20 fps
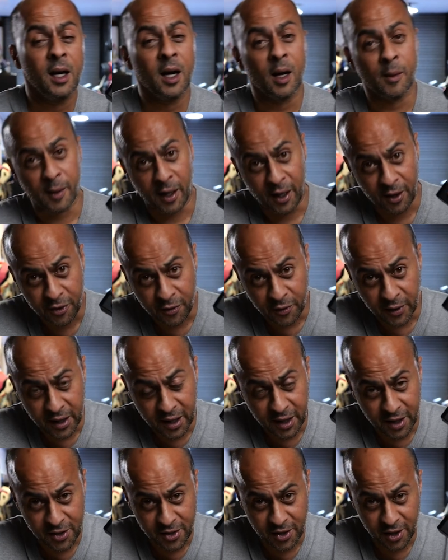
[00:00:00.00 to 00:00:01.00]
about 3
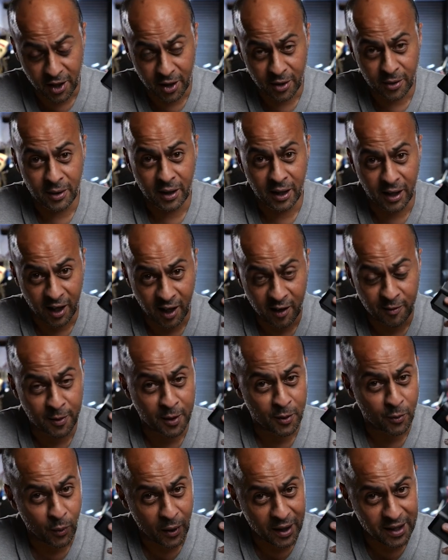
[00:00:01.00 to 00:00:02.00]
years ago, and I've
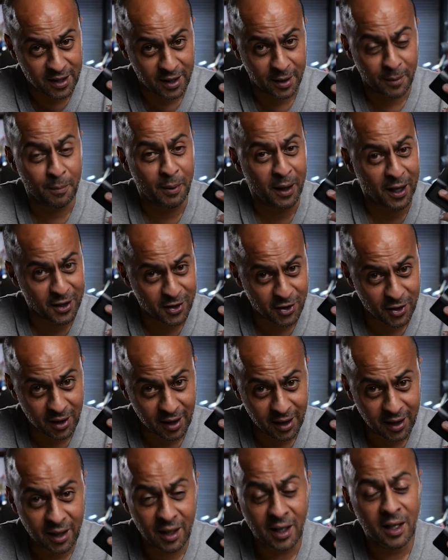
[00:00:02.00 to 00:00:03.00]
been waiting
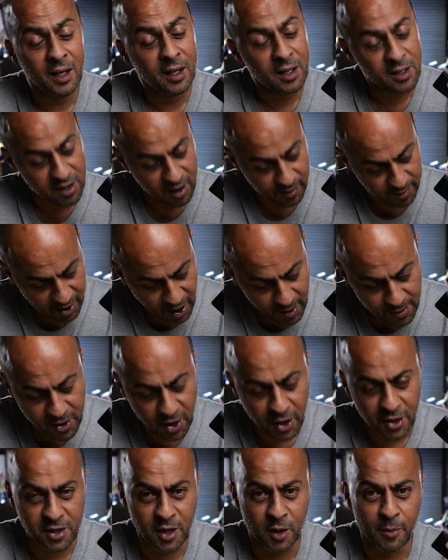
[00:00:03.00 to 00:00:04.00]
patiently, sometimes
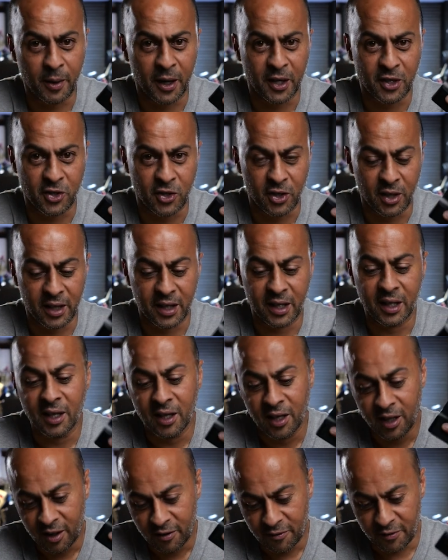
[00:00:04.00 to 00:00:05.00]
not so patiently,
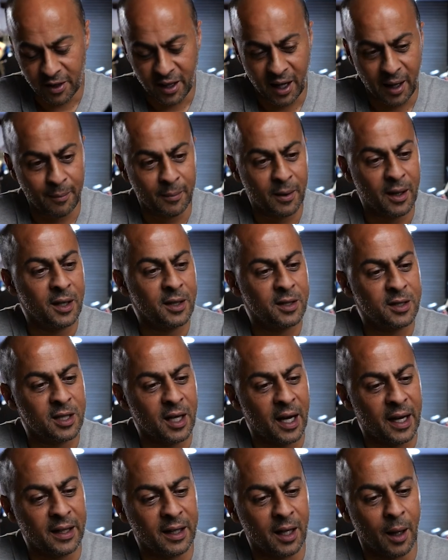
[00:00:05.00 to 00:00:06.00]
for them
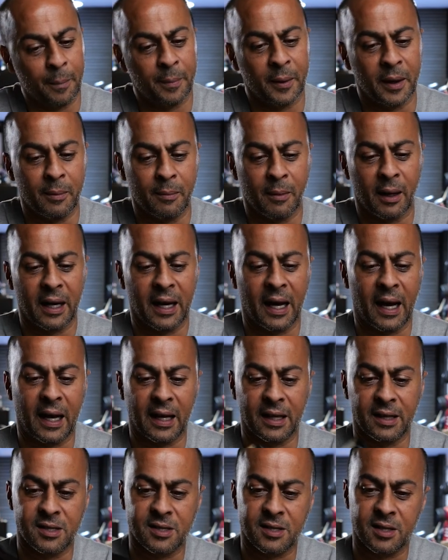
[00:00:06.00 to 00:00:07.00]
to end up in my
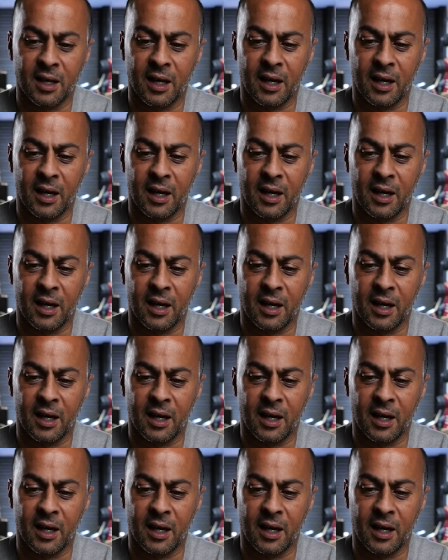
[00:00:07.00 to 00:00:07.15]
hands.